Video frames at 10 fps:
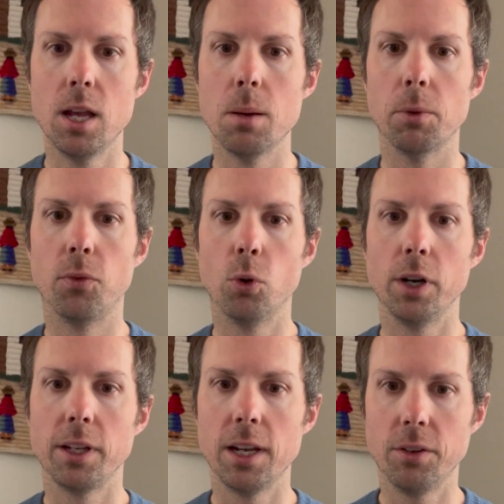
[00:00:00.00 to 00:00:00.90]
before
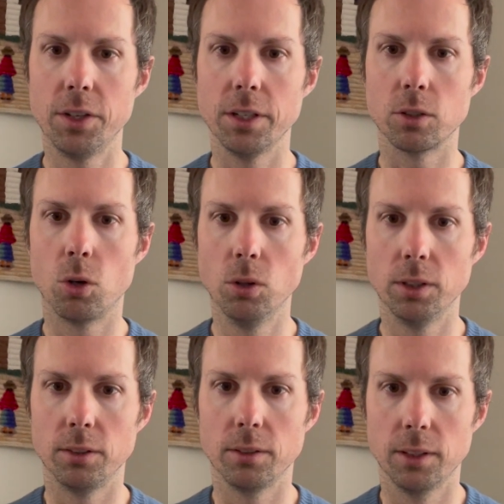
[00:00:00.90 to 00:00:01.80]
encountering a
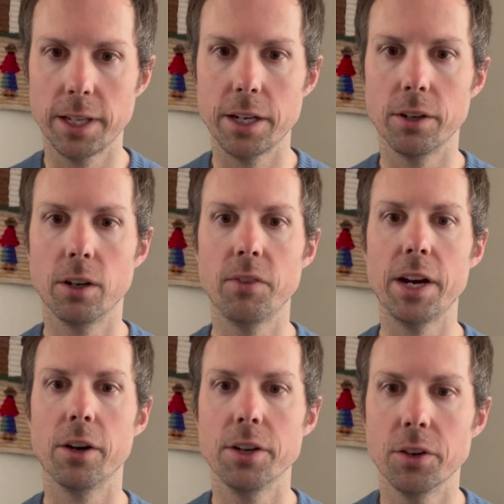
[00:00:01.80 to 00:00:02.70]
colder layer of
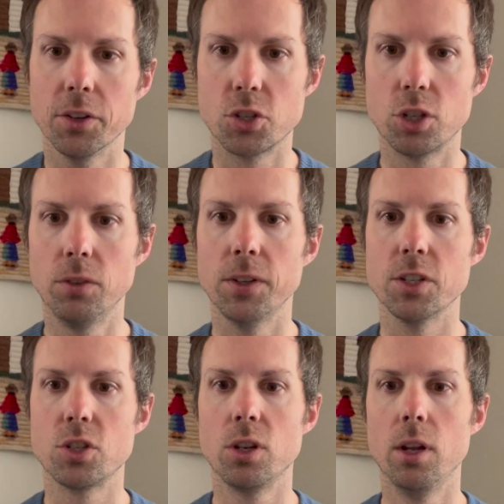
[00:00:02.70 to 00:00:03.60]
air near the
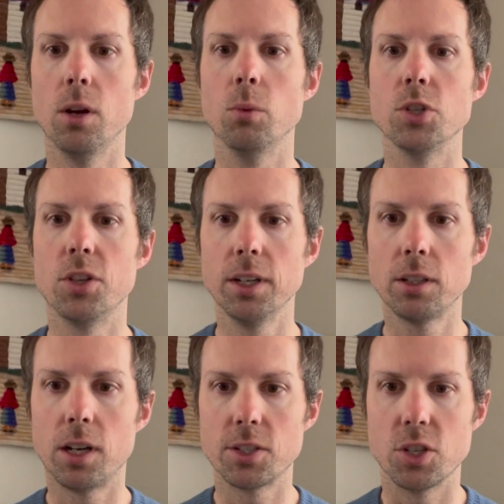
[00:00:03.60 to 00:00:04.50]
surface, which then
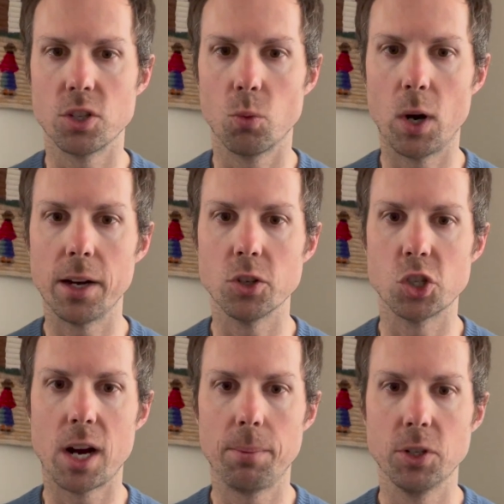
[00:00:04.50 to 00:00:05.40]
causes the water
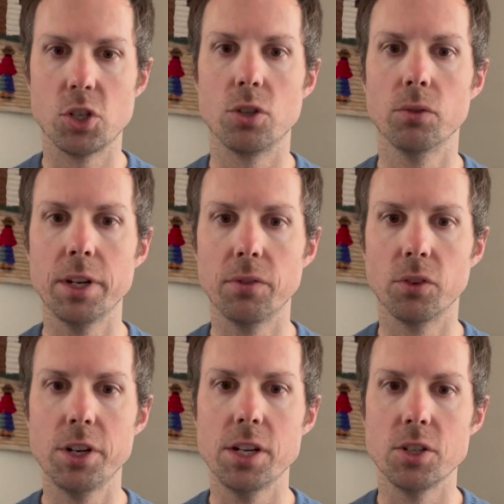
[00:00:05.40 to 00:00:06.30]
droplets to
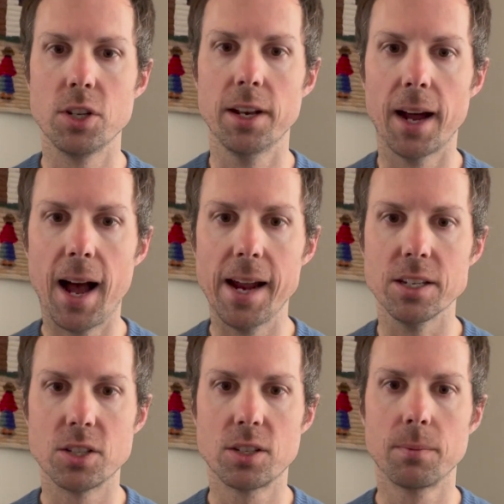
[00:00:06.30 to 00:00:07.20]
refreeze into
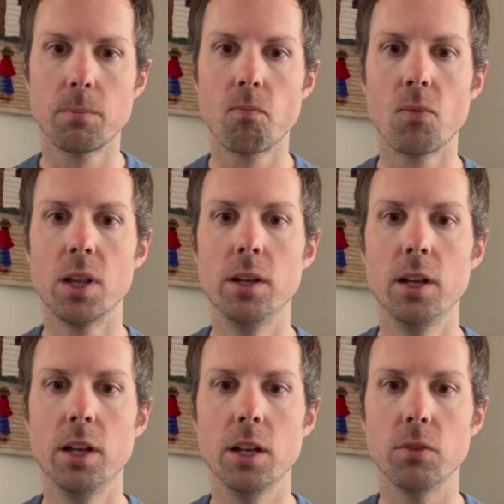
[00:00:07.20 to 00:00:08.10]
ice.
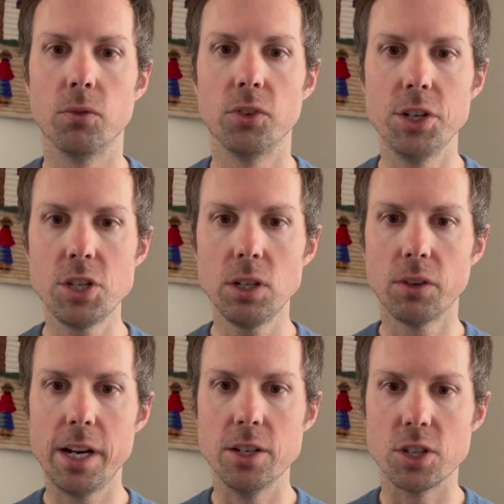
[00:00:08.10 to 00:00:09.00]
If freezing
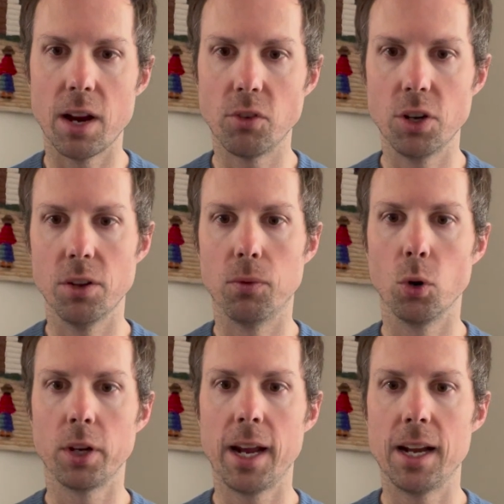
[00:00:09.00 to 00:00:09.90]
rain is ever in the
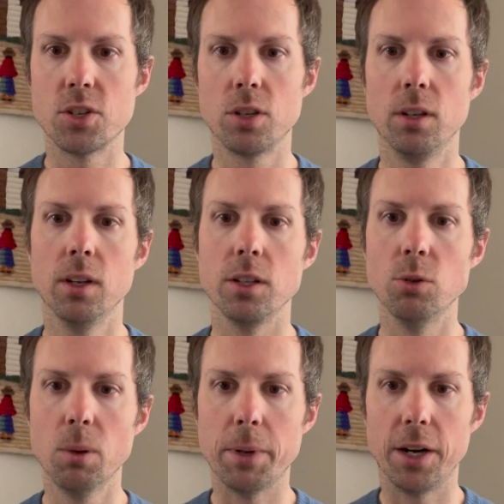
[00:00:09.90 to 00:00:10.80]
forecast, you
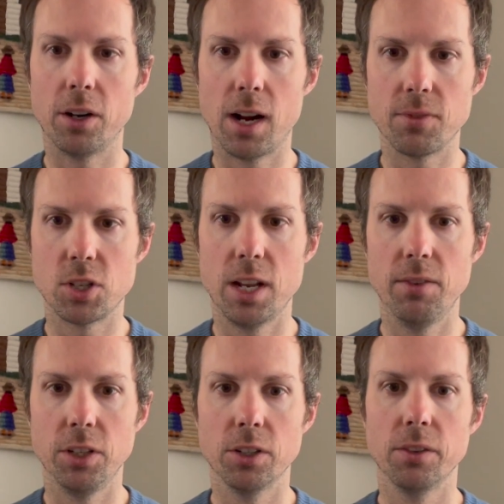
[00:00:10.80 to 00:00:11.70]
are better off
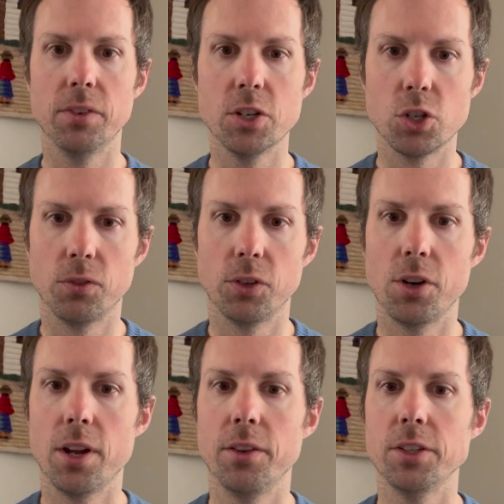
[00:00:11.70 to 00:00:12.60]
saving your adventure for
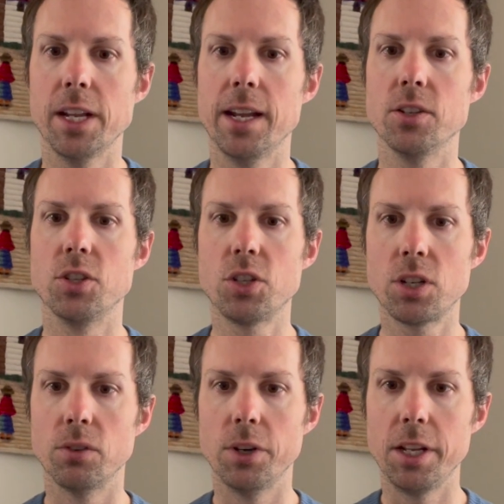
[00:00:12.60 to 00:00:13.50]
another day, as this can
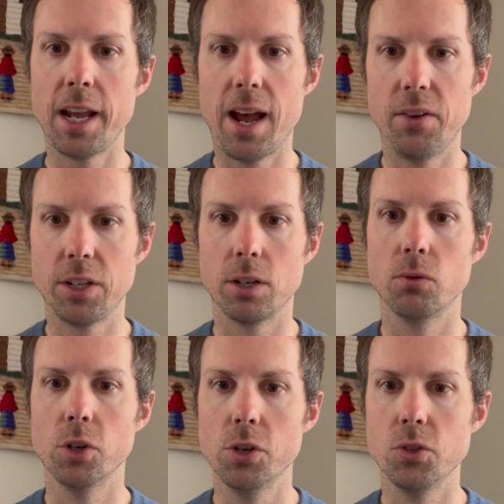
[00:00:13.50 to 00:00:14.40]
wreak havoc on
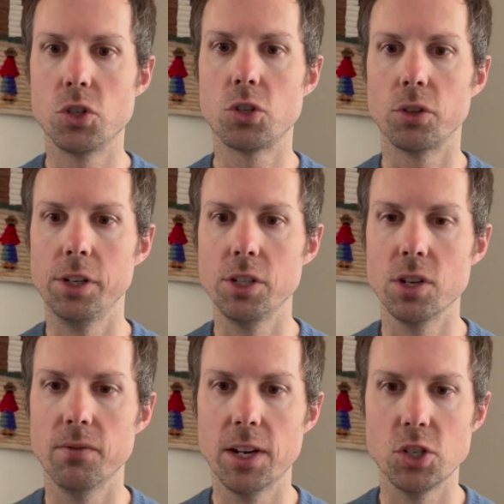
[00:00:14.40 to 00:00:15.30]
roads, trees, and
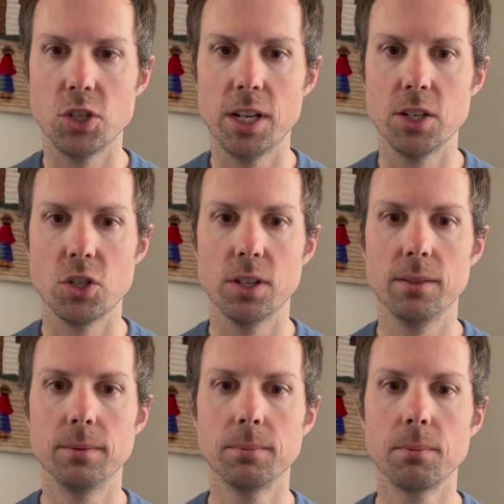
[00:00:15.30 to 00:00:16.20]
vegetation.
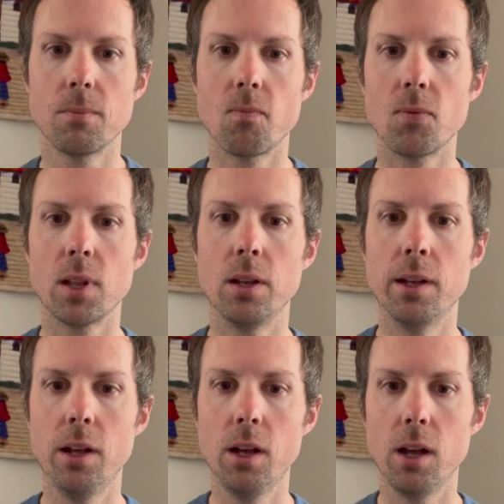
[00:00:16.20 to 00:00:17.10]

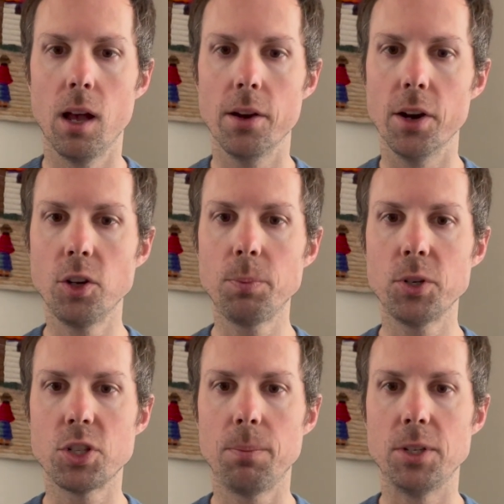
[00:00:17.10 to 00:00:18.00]
Another
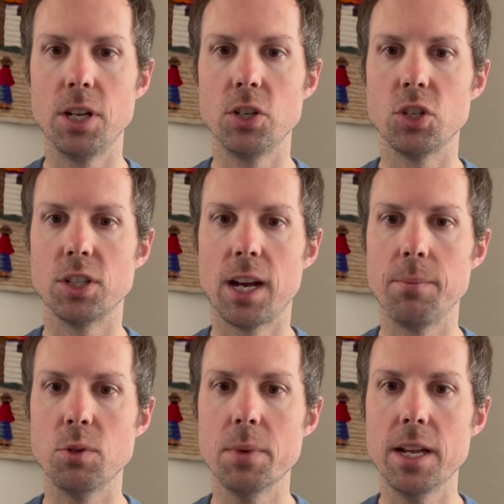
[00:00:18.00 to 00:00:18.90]
precipitation type
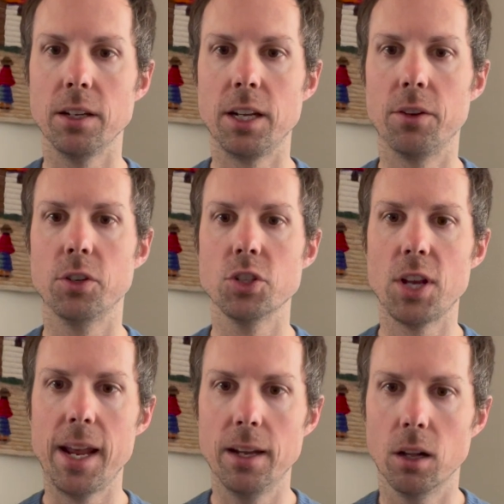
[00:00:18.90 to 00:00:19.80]
you may encounter is
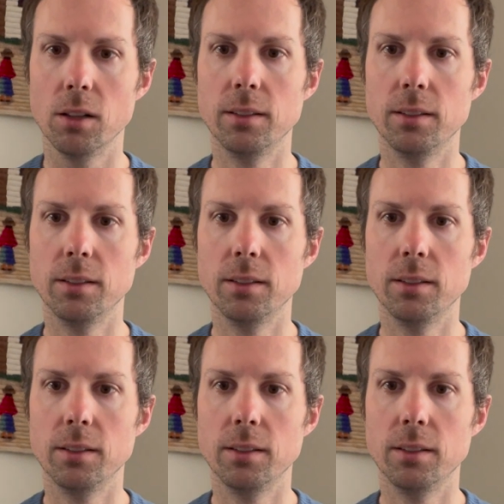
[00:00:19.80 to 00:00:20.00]
hail.